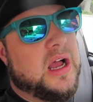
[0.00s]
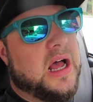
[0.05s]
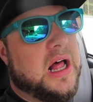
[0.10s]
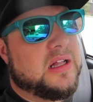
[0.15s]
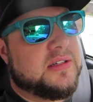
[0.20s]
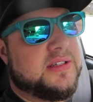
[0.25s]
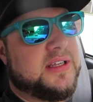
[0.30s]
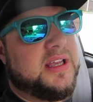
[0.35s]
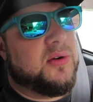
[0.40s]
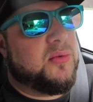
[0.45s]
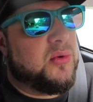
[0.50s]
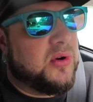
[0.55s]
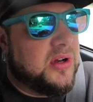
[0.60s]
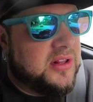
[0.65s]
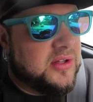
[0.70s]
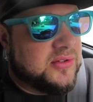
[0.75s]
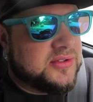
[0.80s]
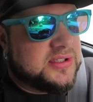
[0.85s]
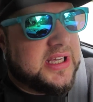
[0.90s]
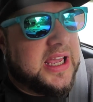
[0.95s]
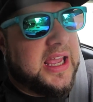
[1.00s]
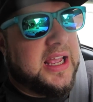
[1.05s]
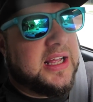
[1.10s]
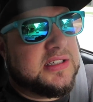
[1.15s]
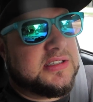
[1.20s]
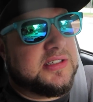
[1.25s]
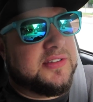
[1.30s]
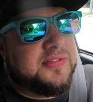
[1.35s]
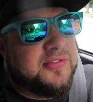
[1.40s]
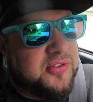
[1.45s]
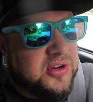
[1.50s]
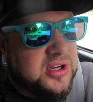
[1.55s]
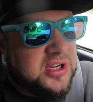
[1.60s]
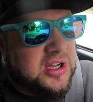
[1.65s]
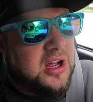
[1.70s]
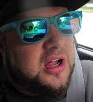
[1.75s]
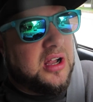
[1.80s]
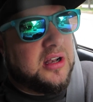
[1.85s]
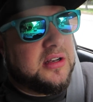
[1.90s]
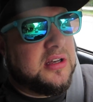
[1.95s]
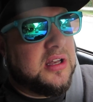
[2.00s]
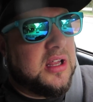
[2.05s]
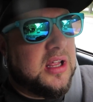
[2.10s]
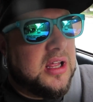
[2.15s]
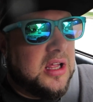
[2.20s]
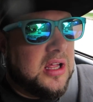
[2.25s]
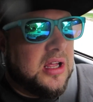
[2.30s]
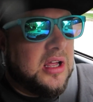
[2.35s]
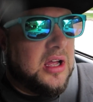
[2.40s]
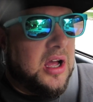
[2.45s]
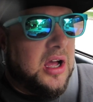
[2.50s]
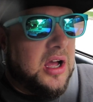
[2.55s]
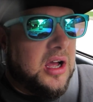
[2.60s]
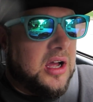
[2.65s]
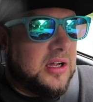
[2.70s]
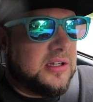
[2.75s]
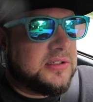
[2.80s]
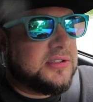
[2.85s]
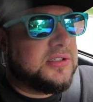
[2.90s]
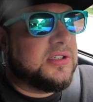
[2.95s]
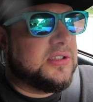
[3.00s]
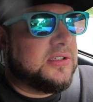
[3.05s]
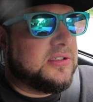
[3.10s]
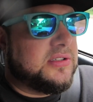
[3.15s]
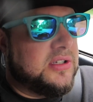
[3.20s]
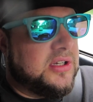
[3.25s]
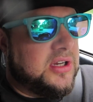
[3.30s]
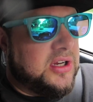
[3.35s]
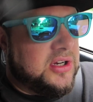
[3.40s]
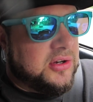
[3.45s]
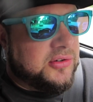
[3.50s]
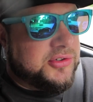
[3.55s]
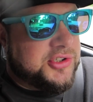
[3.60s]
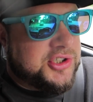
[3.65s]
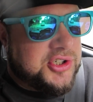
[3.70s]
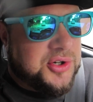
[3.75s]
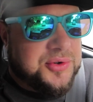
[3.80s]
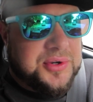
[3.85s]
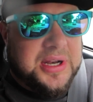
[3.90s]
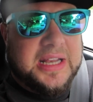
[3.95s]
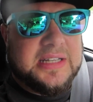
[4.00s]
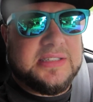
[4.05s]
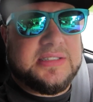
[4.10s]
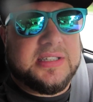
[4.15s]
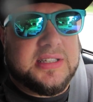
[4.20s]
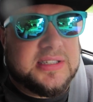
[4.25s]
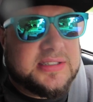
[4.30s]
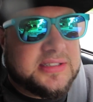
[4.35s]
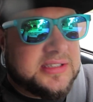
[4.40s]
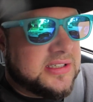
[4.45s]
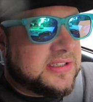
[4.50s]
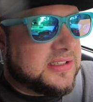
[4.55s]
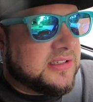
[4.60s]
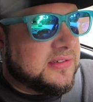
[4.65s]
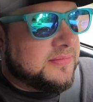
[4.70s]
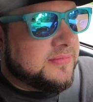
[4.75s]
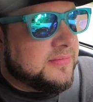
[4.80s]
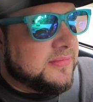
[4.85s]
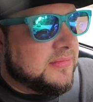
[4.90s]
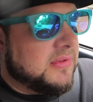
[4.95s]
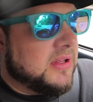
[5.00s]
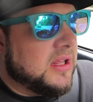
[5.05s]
I'll get one of those cans of Freon to, you know, shoot into the system,